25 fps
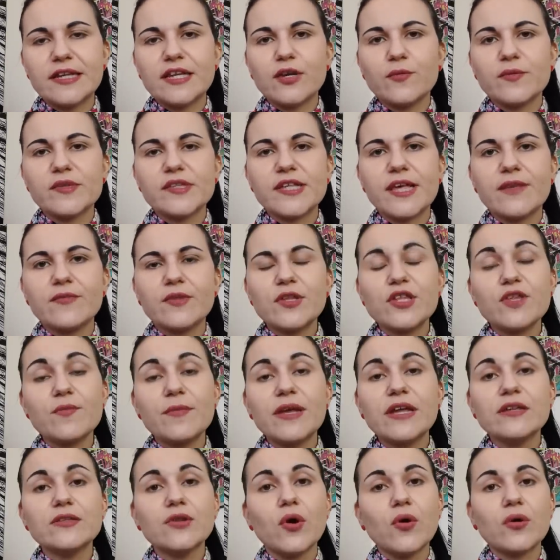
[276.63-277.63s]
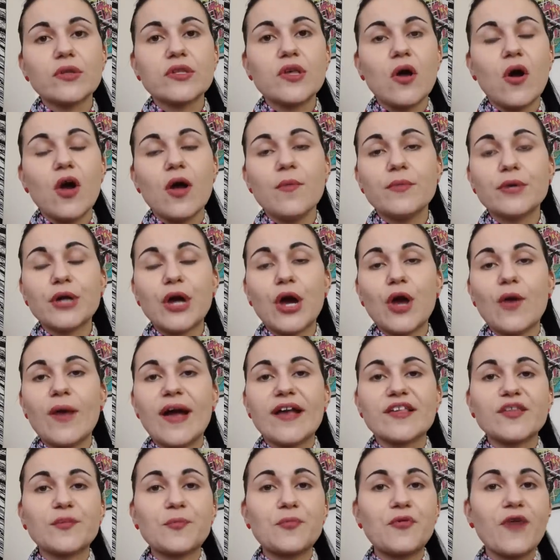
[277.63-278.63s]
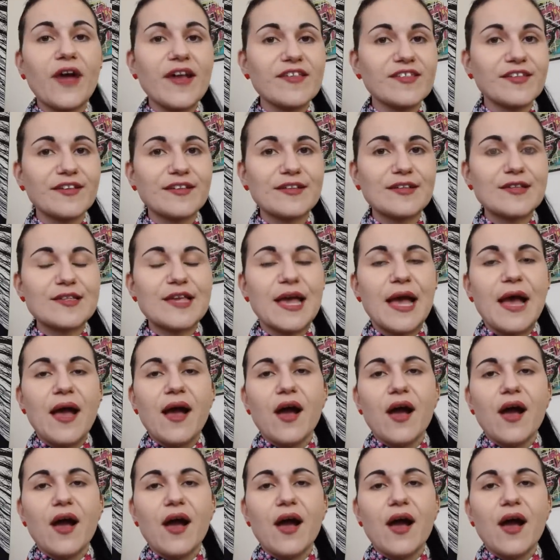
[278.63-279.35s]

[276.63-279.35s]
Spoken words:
It was given to me a long time ago as a present